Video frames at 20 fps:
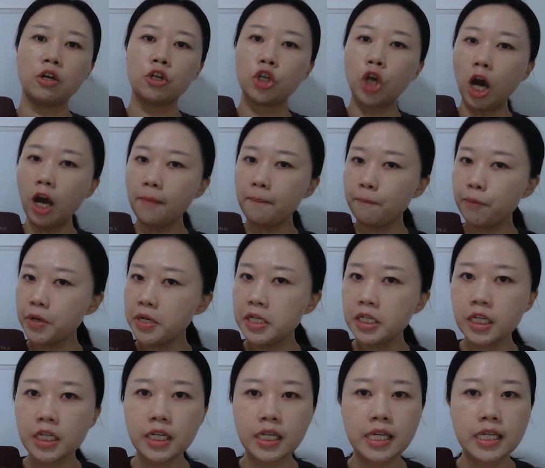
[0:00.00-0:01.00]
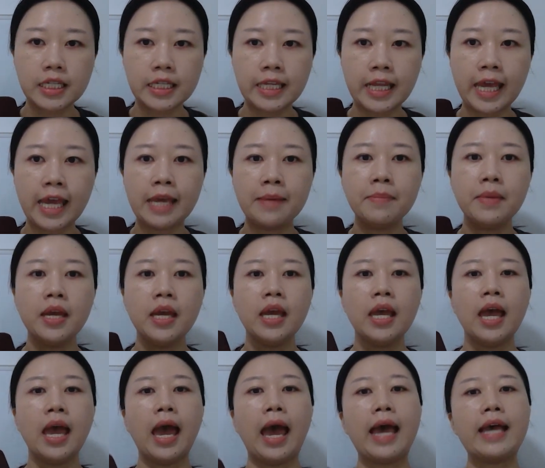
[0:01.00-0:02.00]
God printed his name
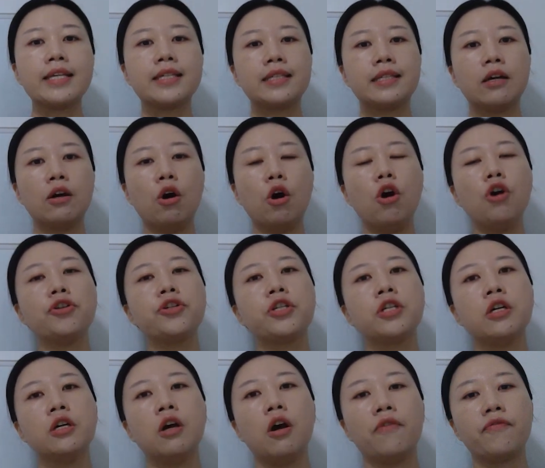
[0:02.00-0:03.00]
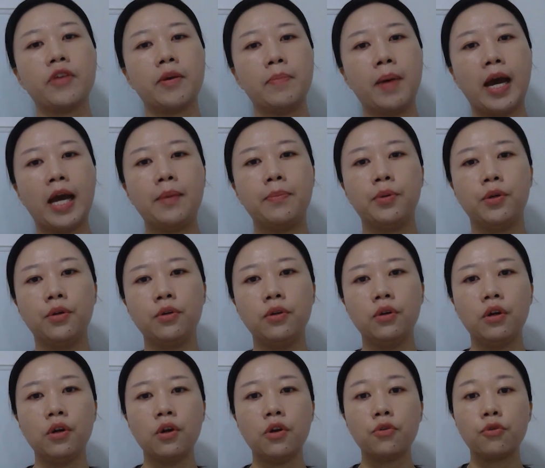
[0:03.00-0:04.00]
as the author of the
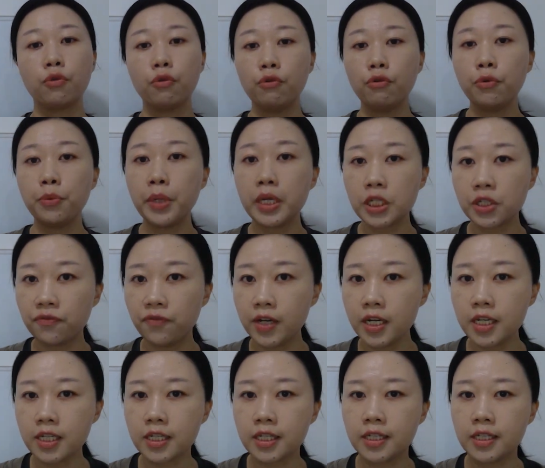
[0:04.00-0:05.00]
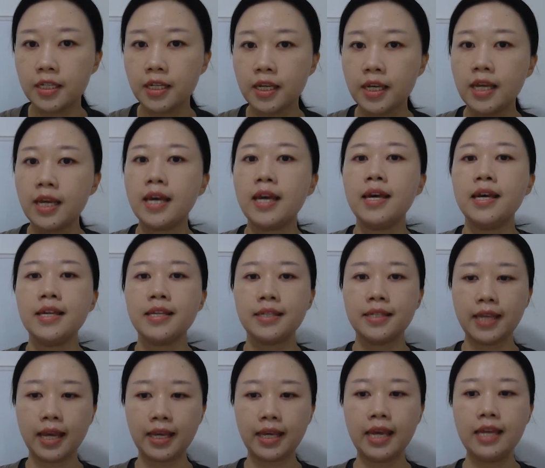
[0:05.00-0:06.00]
Bible through which verse?
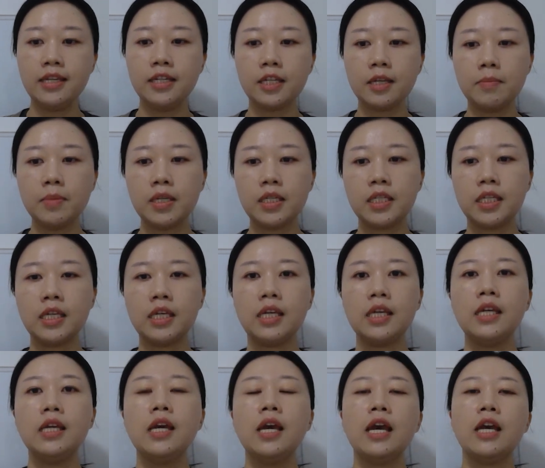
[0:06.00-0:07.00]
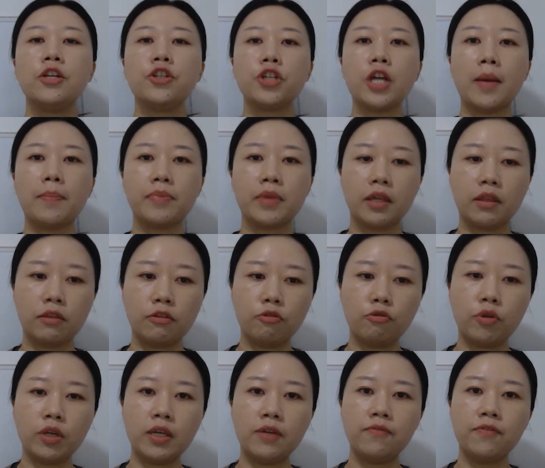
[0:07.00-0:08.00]
2 Timothy chapter
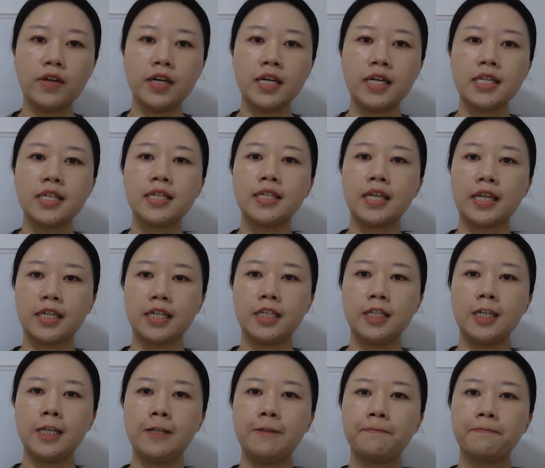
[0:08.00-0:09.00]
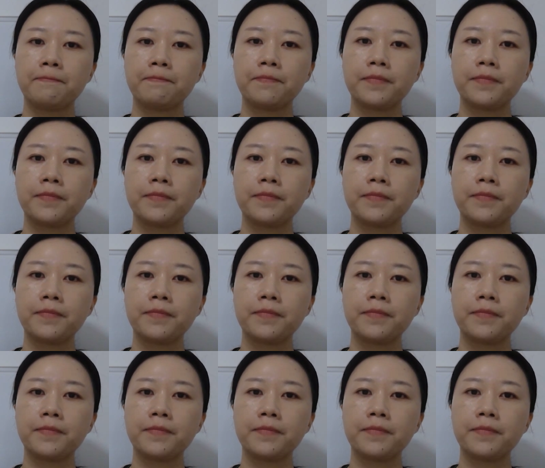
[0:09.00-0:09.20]
3 verse 16.